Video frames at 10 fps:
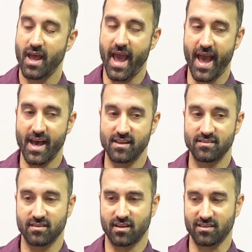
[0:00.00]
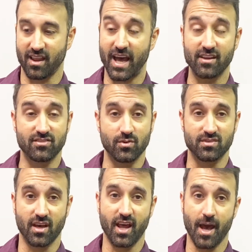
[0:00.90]
because a lot of
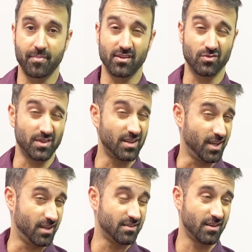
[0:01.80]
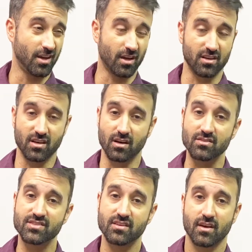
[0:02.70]
suicide happens with teens and young
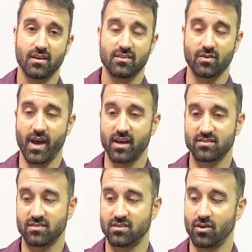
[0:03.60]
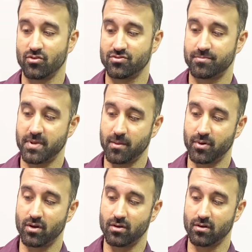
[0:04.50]
adults. So as those
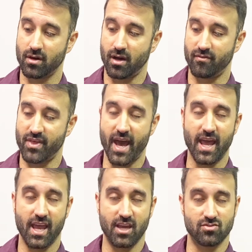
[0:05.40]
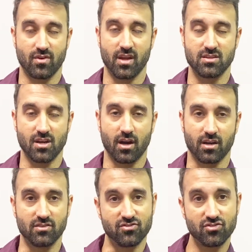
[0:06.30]
people of that age range are
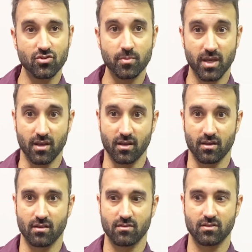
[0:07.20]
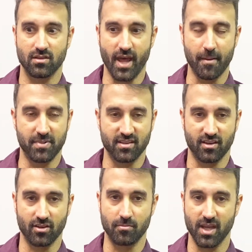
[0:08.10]
consuming that
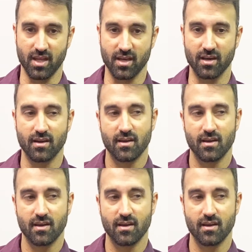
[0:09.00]
particular media,